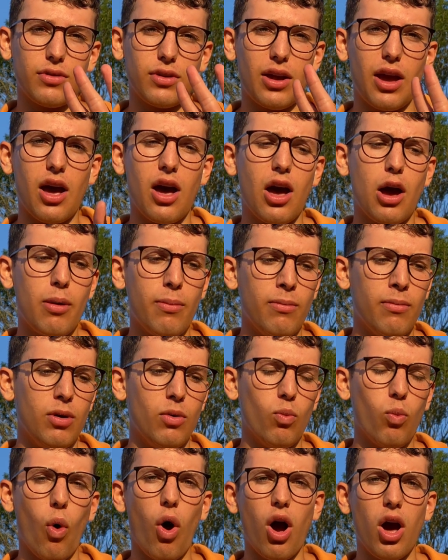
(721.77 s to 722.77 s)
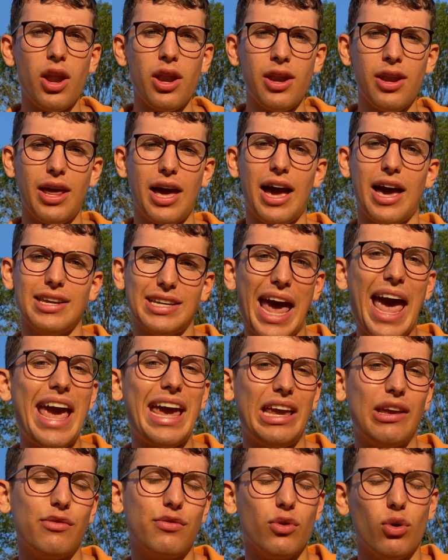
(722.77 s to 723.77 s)
1 and
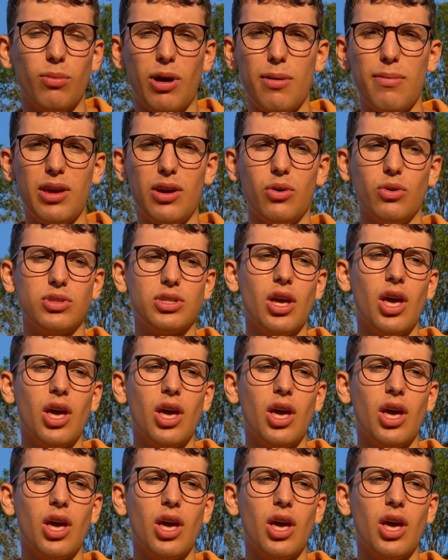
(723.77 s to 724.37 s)
8 for all my meals.